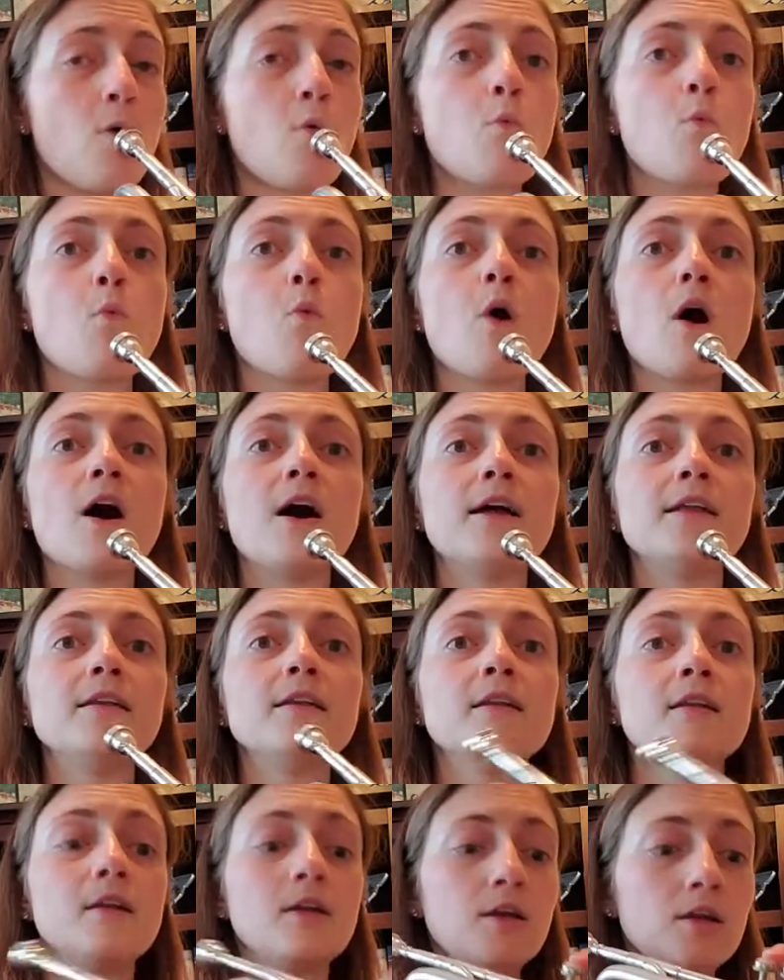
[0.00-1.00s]
1,
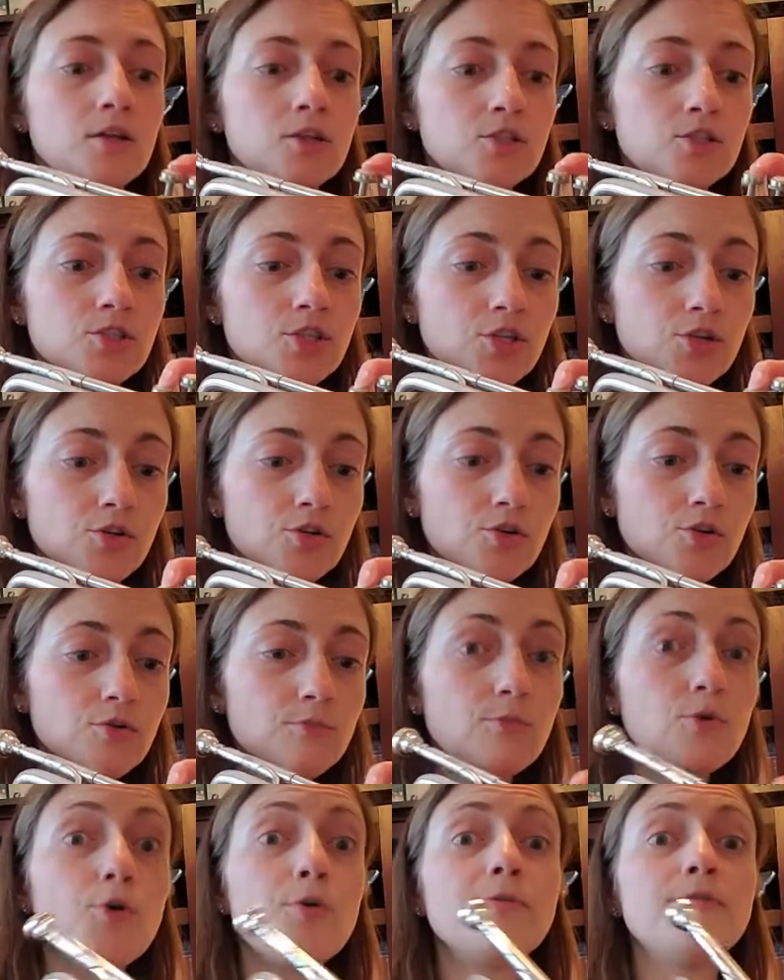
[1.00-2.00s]
2,
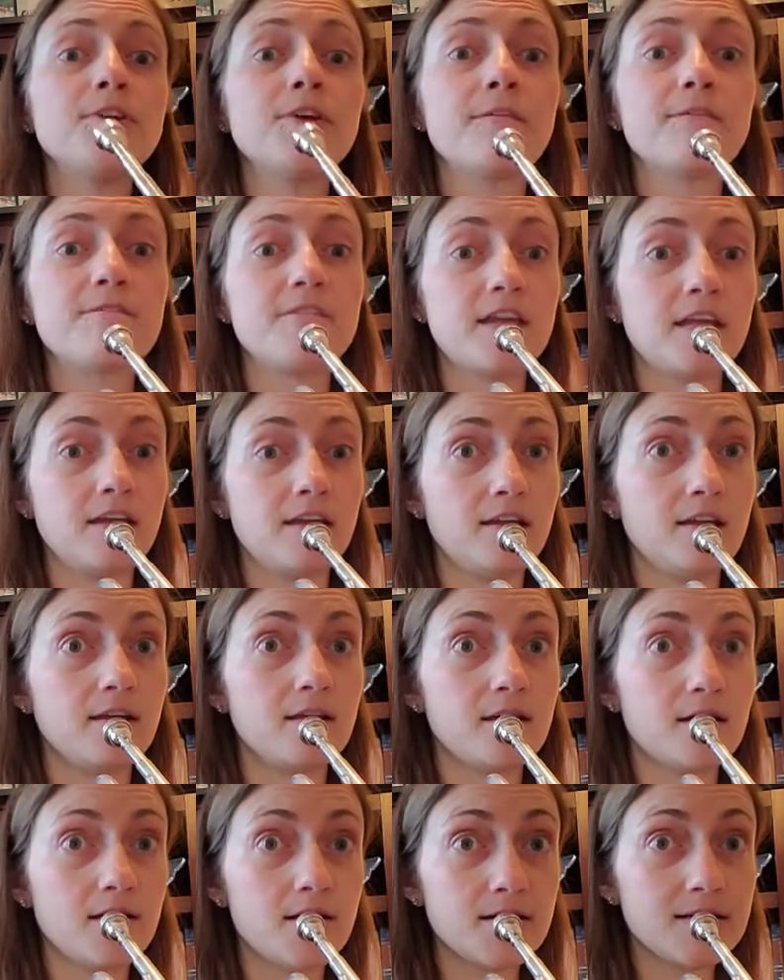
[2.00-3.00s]
move your
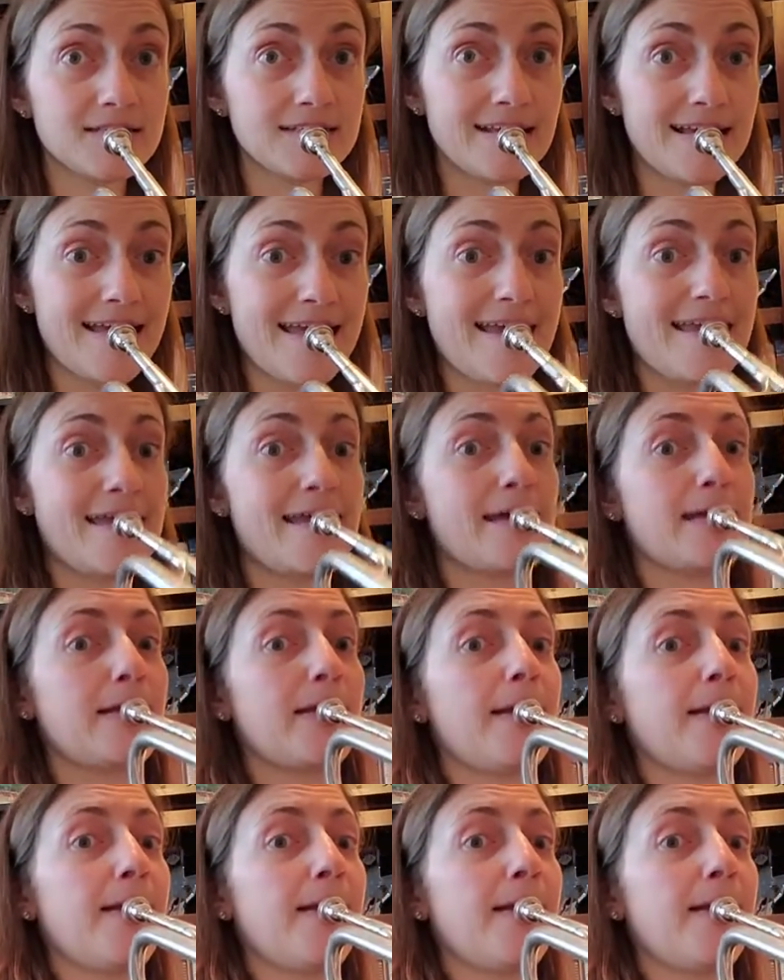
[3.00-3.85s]
fingers, and